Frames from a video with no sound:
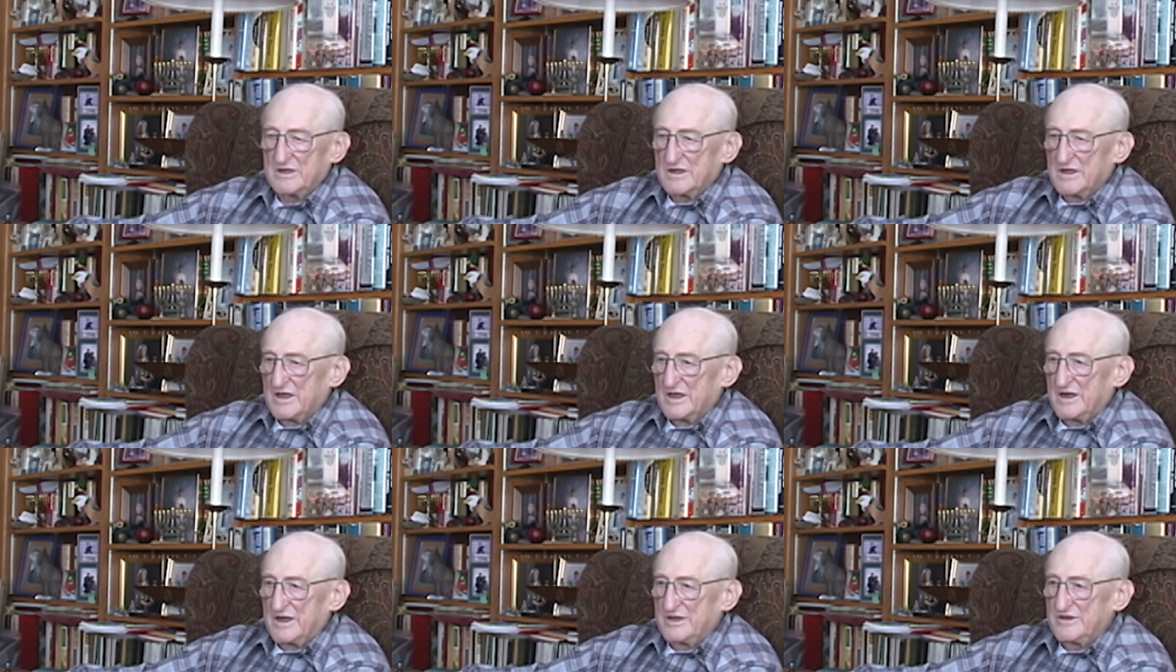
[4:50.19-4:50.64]

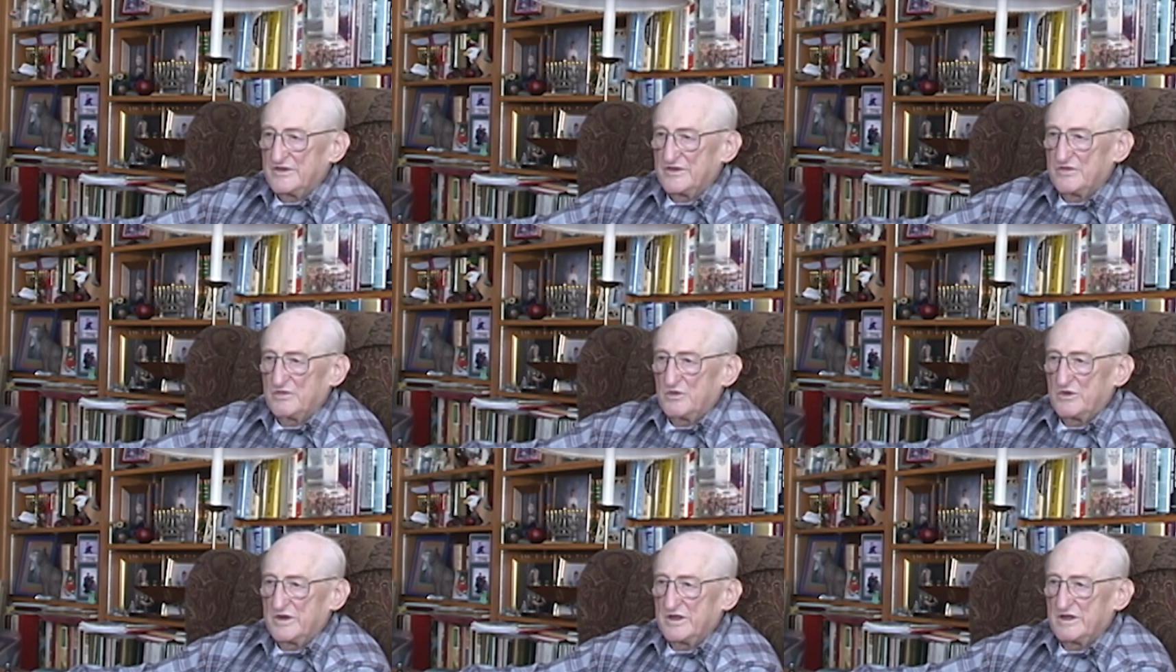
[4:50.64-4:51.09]
And I
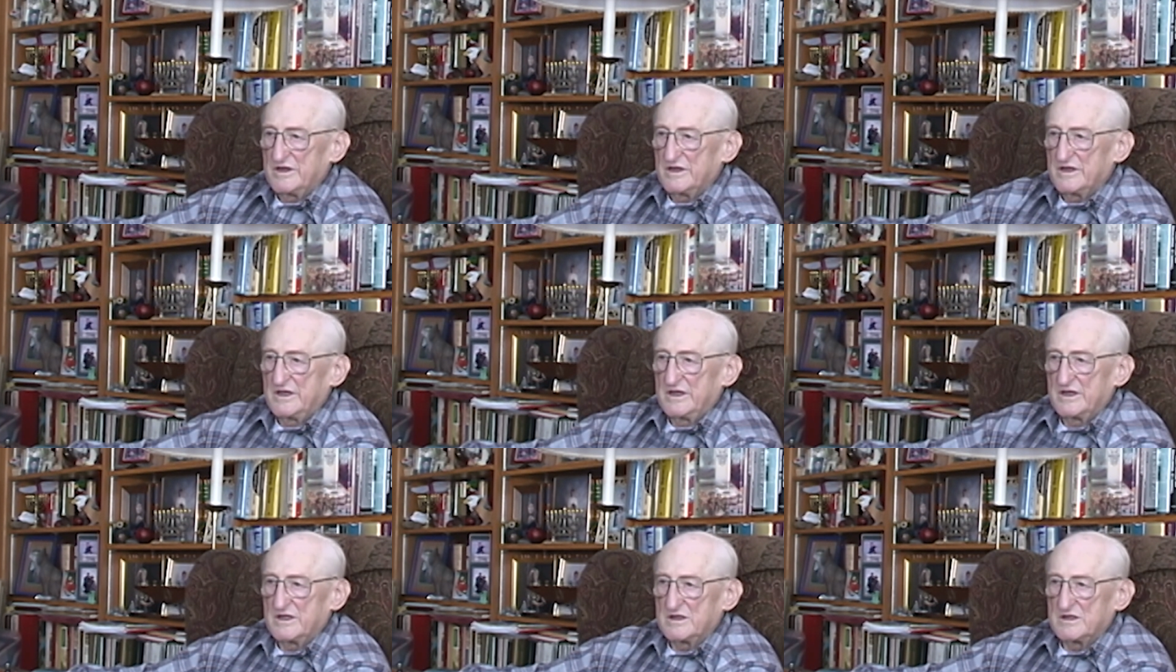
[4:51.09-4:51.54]
just wanted to
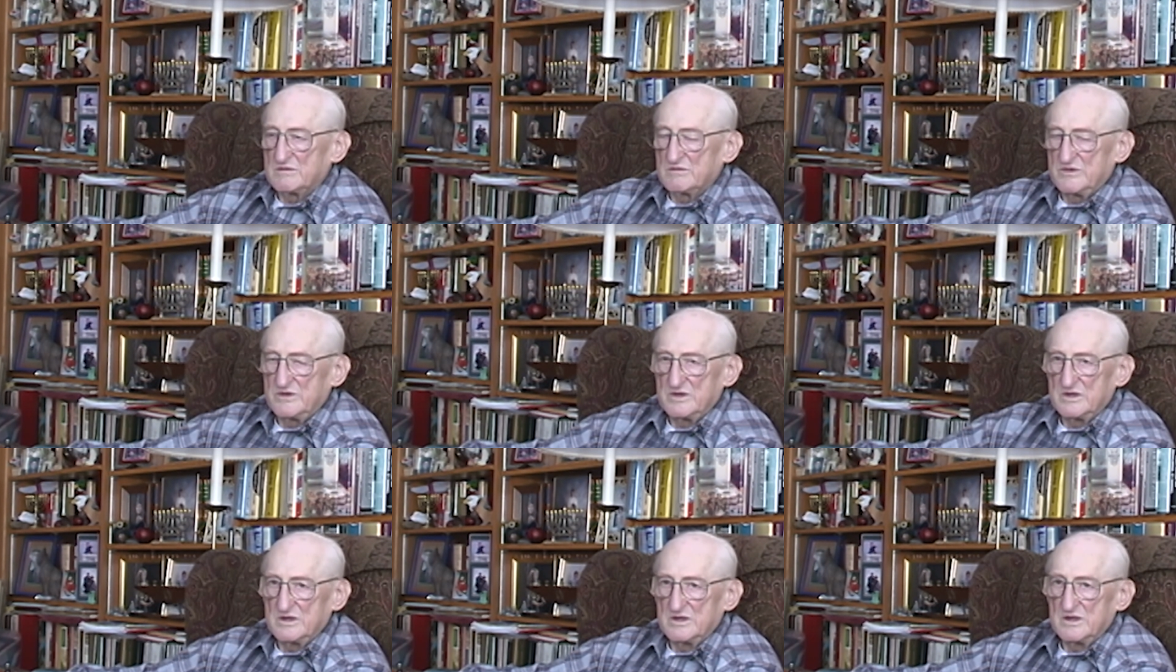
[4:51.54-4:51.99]
kill them
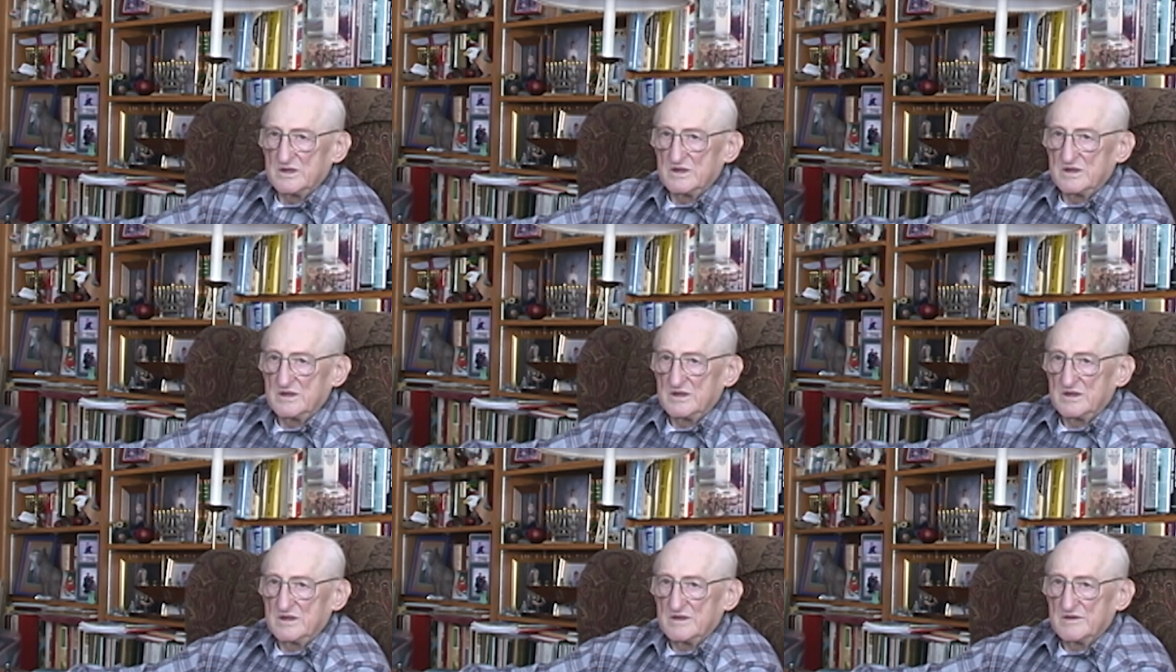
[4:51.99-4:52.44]

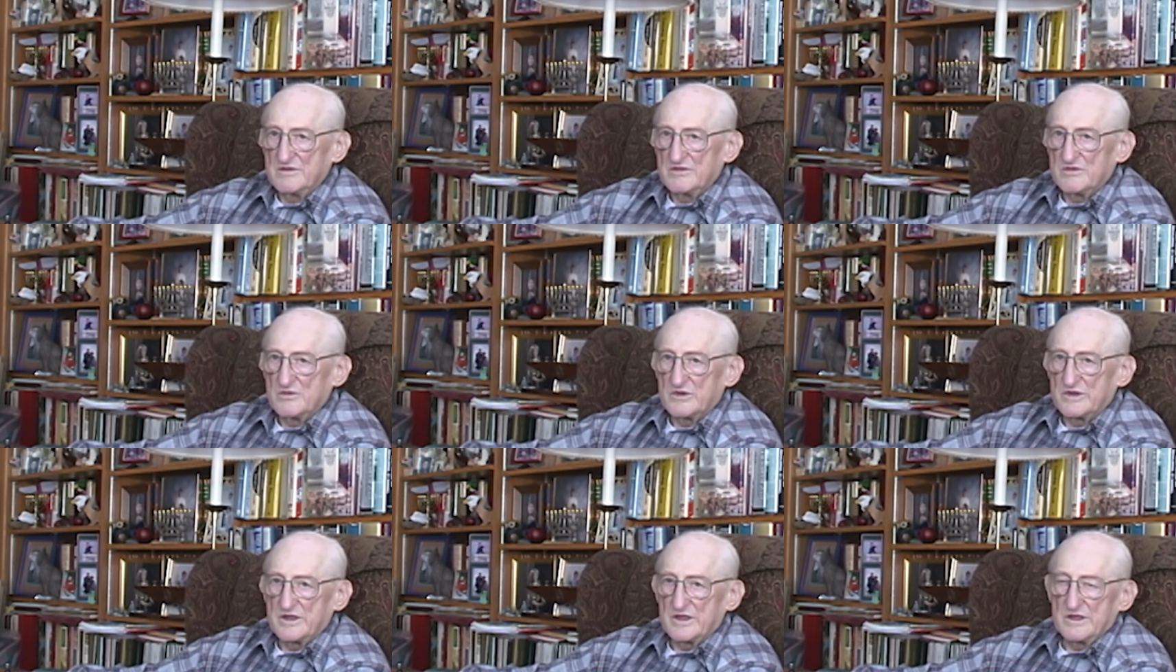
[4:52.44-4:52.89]
for
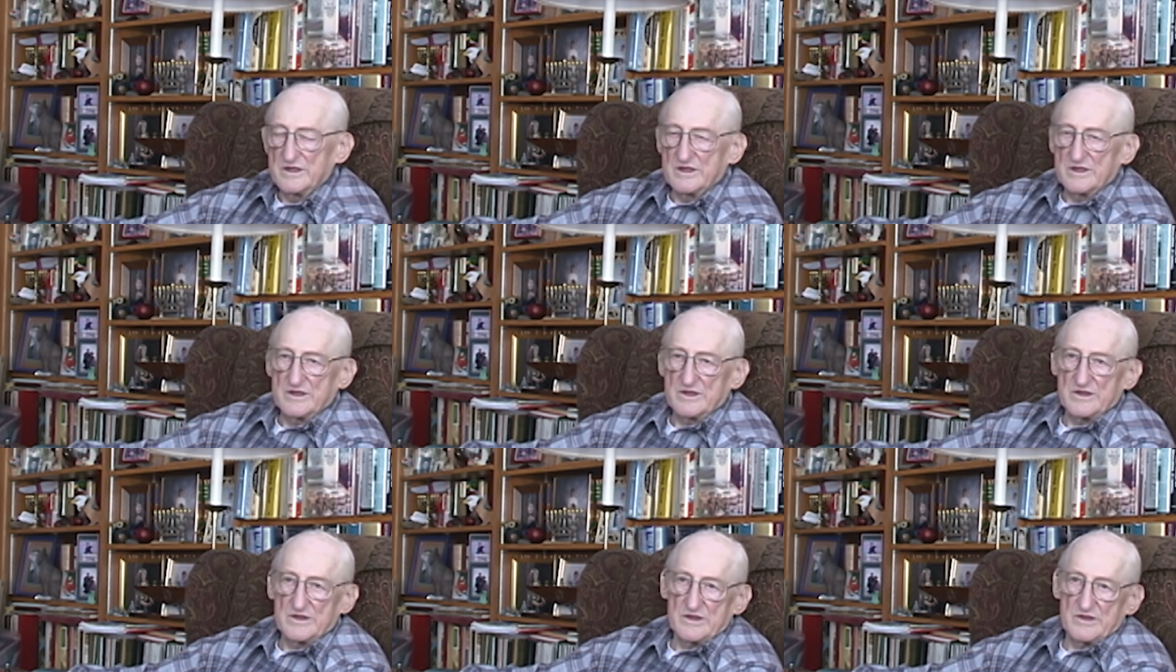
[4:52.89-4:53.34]
what they did
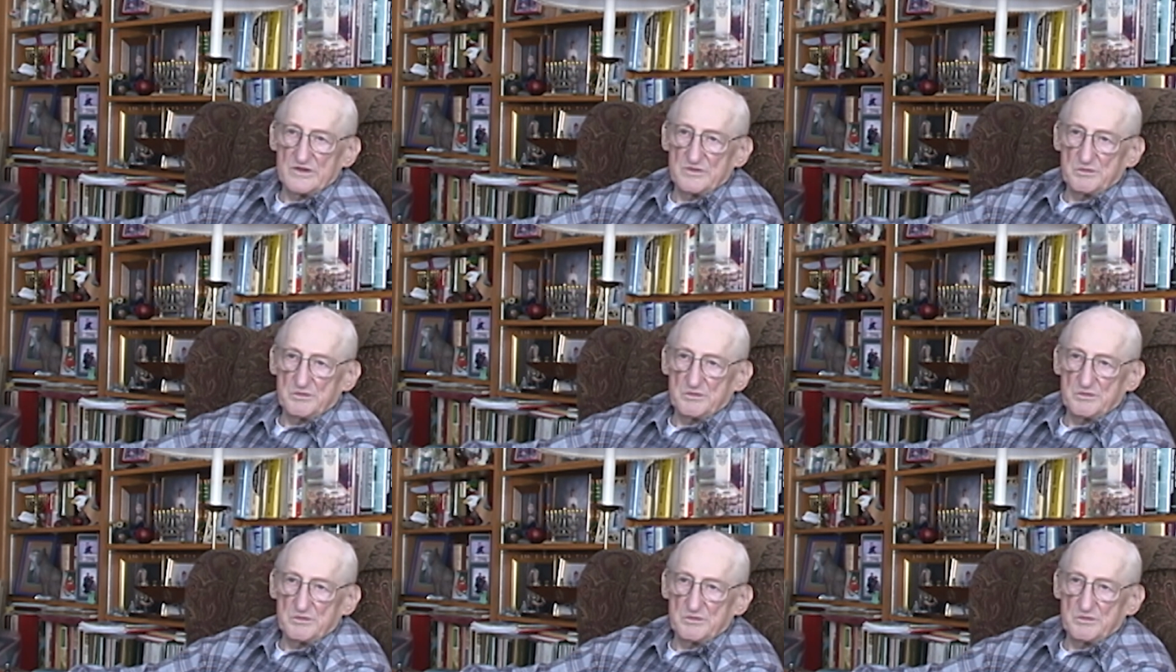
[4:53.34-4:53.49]
to these